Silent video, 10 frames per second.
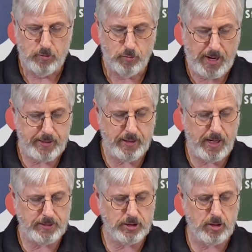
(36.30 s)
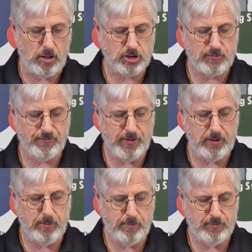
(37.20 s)
recognizing our
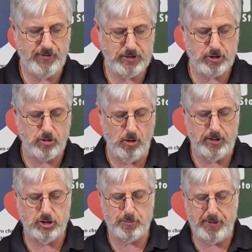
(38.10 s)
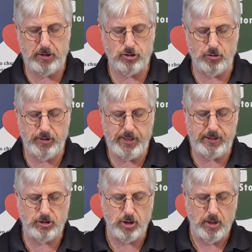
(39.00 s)
physical and spiritual
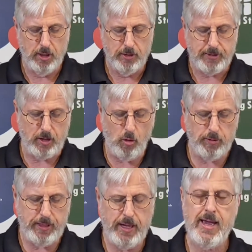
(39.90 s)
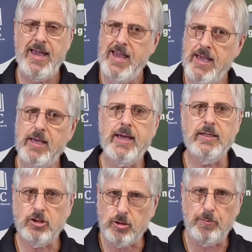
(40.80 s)
needs that only He
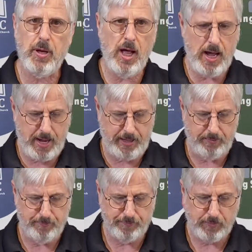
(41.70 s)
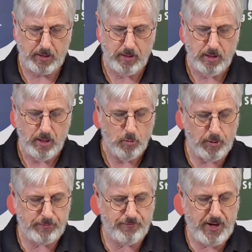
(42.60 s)
can supply,
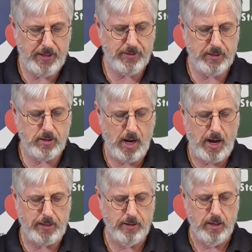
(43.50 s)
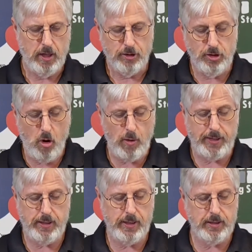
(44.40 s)
with faith in God,
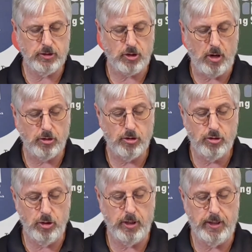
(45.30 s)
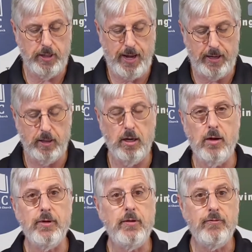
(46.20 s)
knowing He is our good and
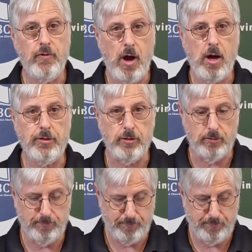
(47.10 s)
loving Father,